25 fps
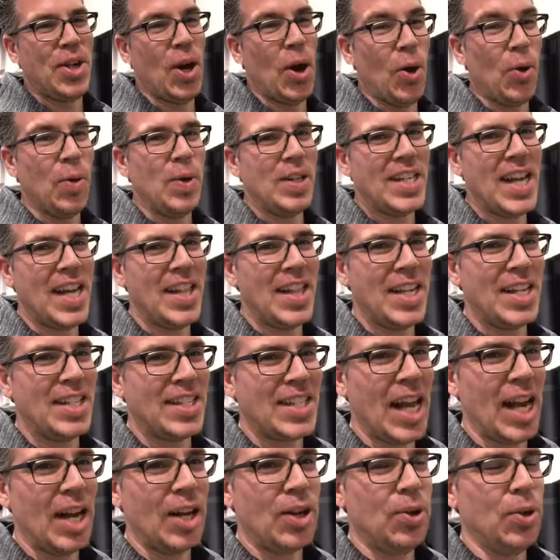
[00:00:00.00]
tone, which I think
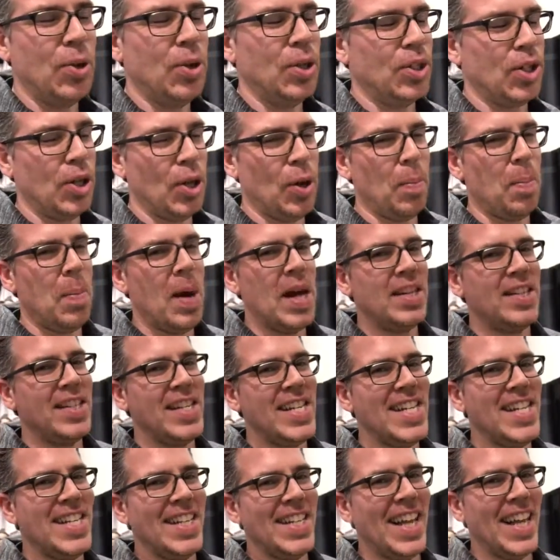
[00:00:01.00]
is kind of cool. It's a little
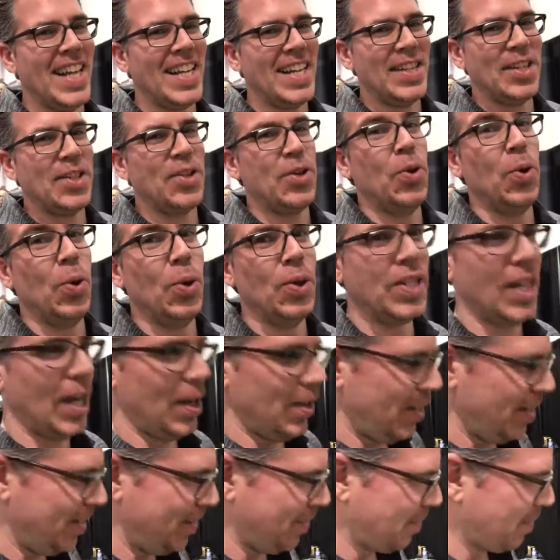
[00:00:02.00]
buzzy and like cool
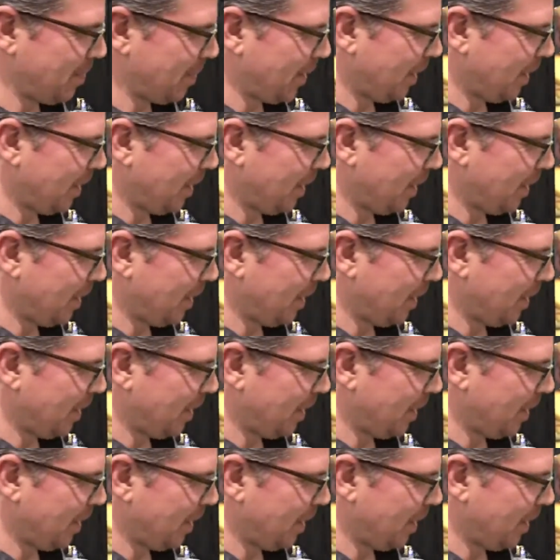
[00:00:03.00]
sounding.